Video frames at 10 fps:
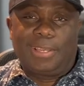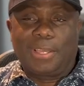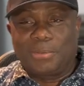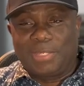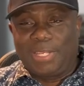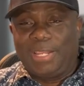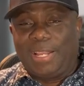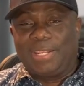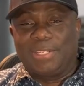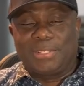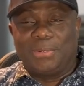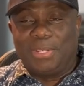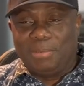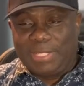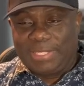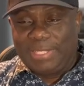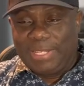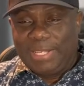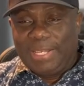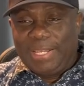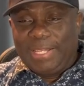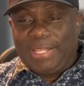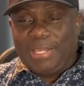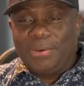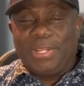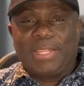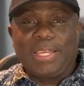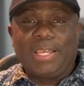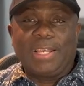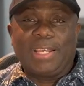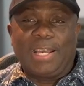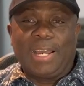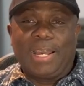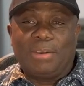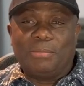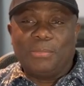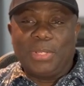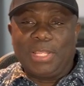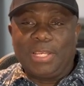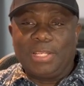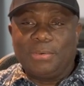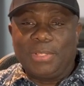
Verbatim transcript: I could say that there's no limit. The only thing um, with, the,